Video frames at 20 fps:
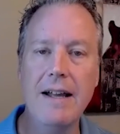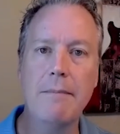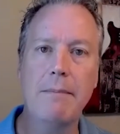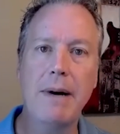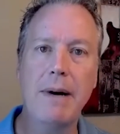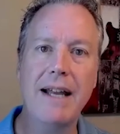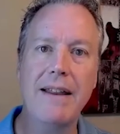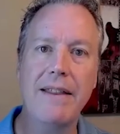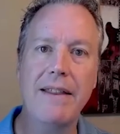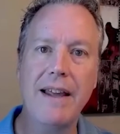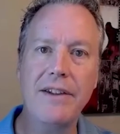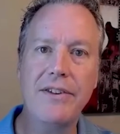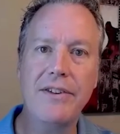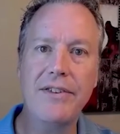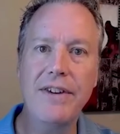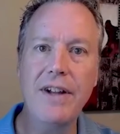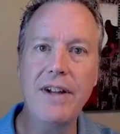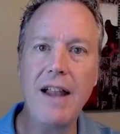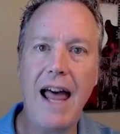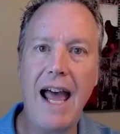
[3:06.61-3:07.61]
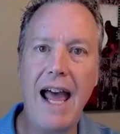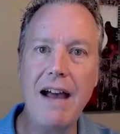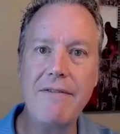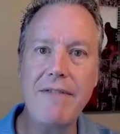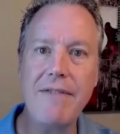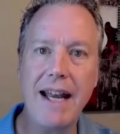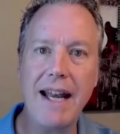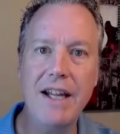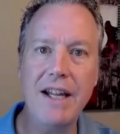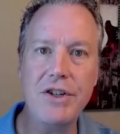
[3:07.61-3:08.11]
but they still have
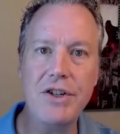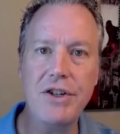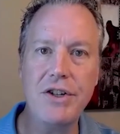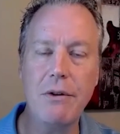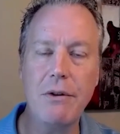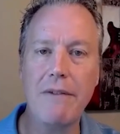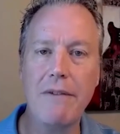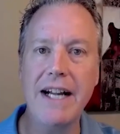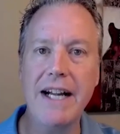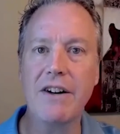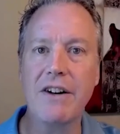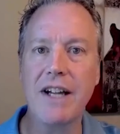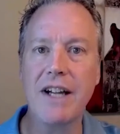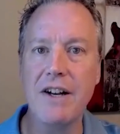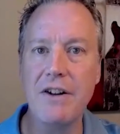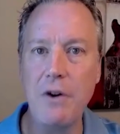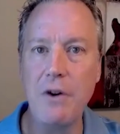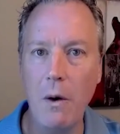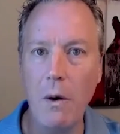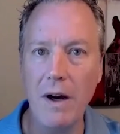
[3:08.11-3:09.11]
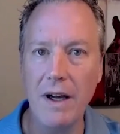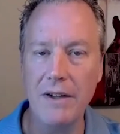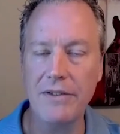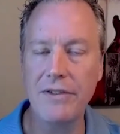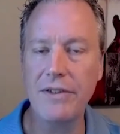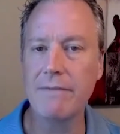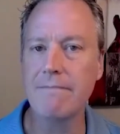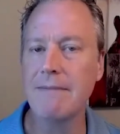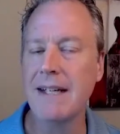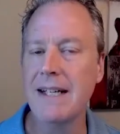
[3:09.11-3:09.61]
that issue of hearing a
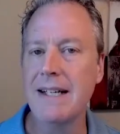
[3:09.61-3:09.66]
noise.